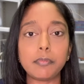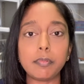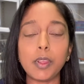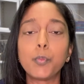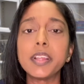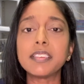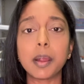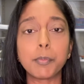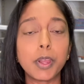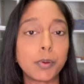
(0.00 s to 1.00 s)
Once the
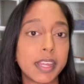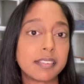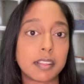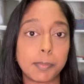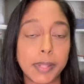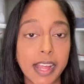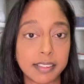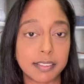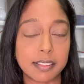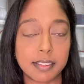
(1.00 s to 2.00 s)
embryo gets to the
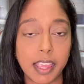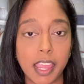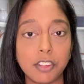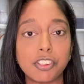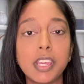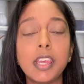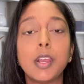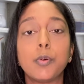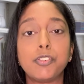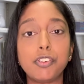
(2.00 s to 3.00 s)
blastocyst stage,
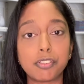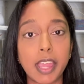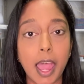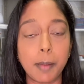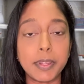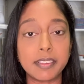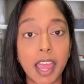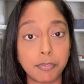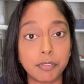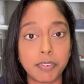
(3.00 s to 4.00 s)
which usually happens
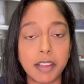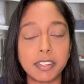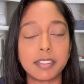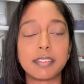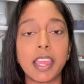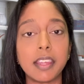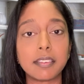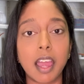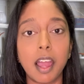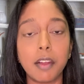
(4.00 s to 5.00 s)
after five to six days
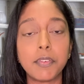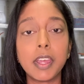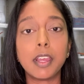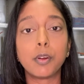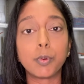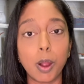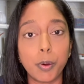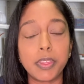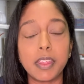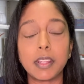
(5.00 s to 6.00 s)
of growth
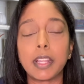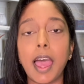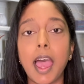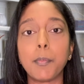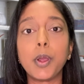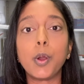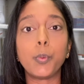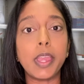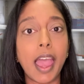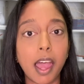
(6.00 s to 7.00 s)
in the lab, we
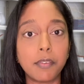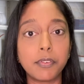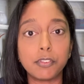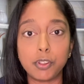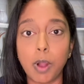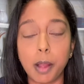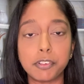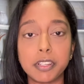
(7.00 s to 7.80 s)
have two options.